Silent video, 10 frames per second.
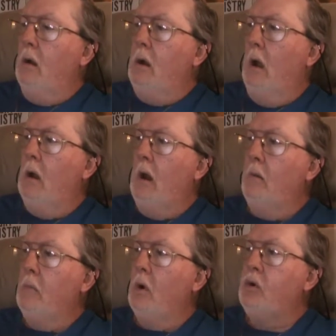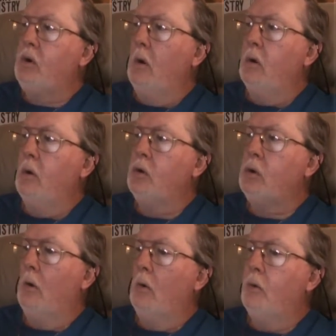God have mercy on your
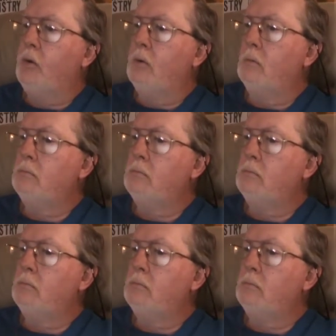souls.